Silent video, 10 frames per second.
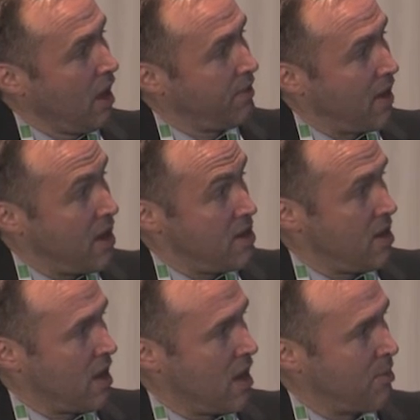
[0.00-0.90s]
they
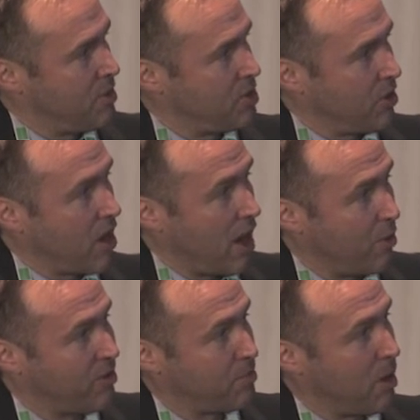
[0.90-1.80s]
showed a high
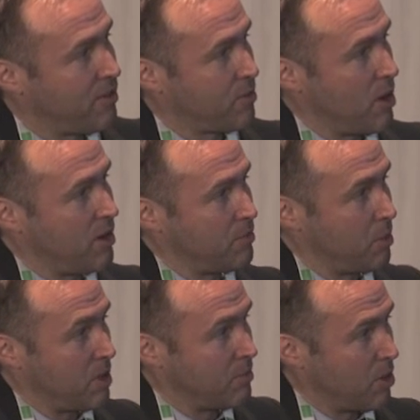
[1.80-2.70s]
response rate in
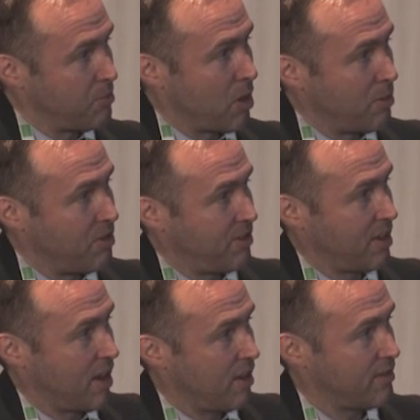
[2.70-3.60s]
both primary
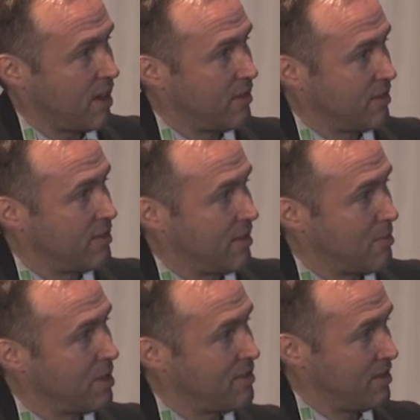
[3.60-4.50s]
CNS and
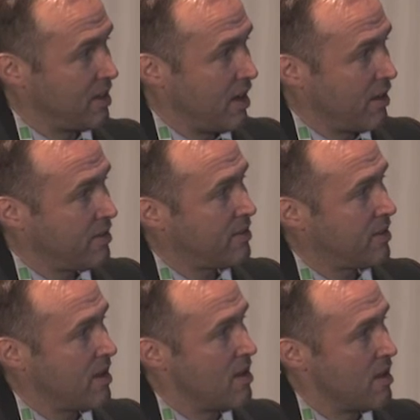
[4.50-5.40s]
systemic
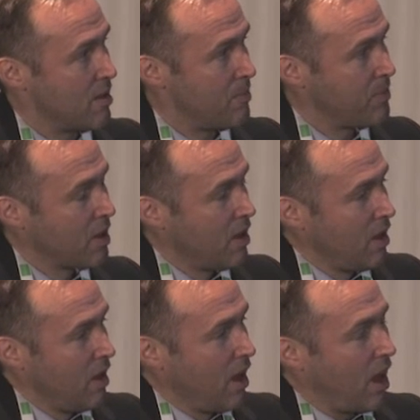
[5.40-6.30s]
CNS.
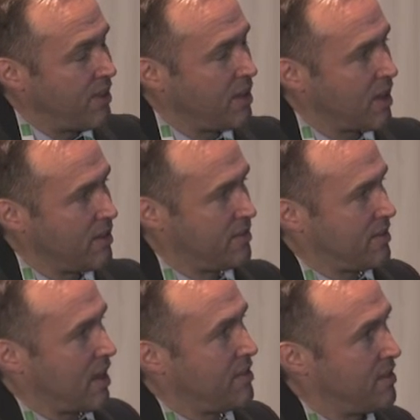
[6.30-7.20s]
I think
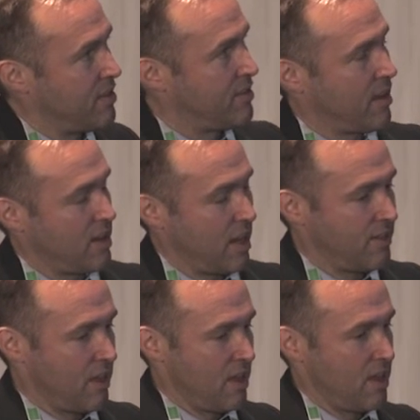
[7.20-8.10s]
as this study
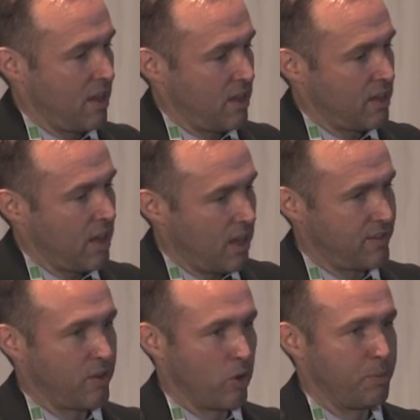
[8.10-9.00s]
and the
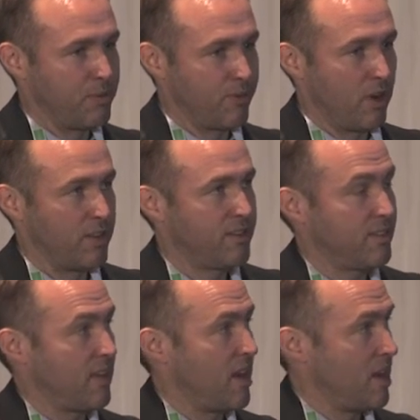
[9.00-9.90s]
LISA group in
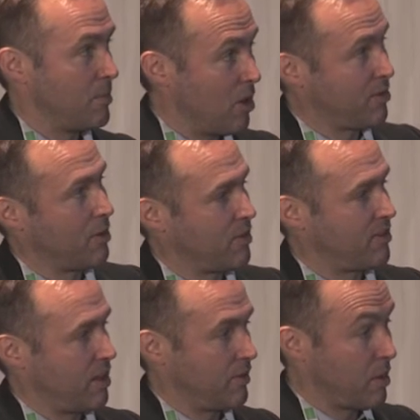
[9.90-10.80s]
France also have a
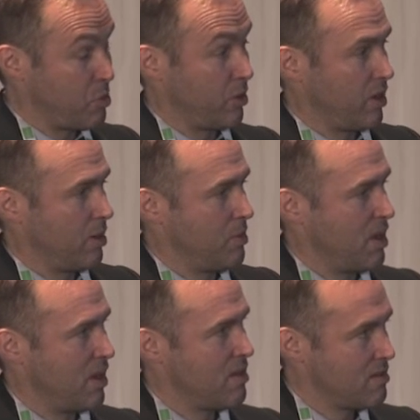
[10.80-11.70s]
study of ibrutinib
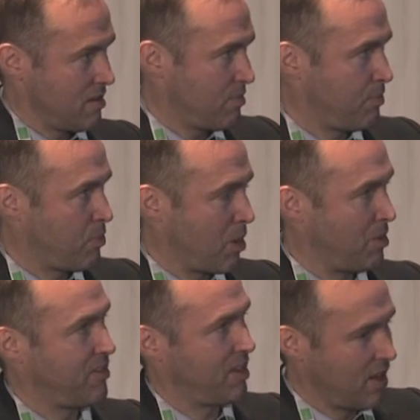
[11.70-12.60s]
in
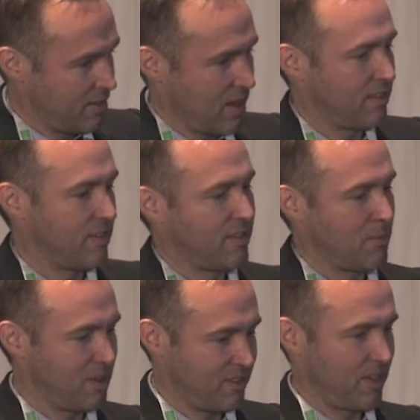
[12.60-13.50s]
primary CNS and
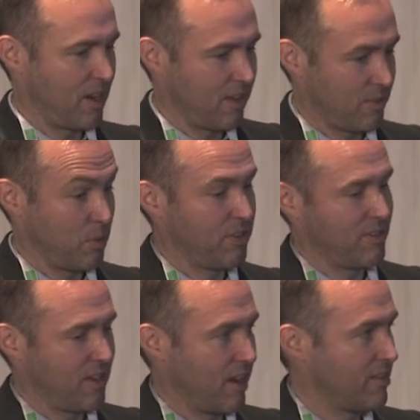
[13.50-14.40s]
systemic CNS with
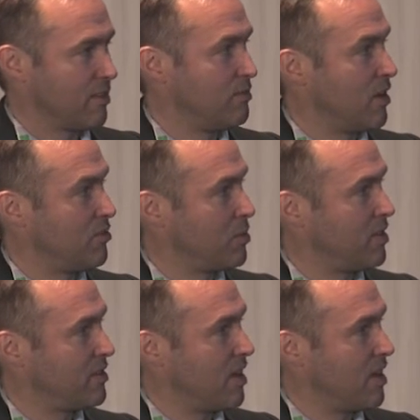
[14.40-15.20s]
CNS involvement.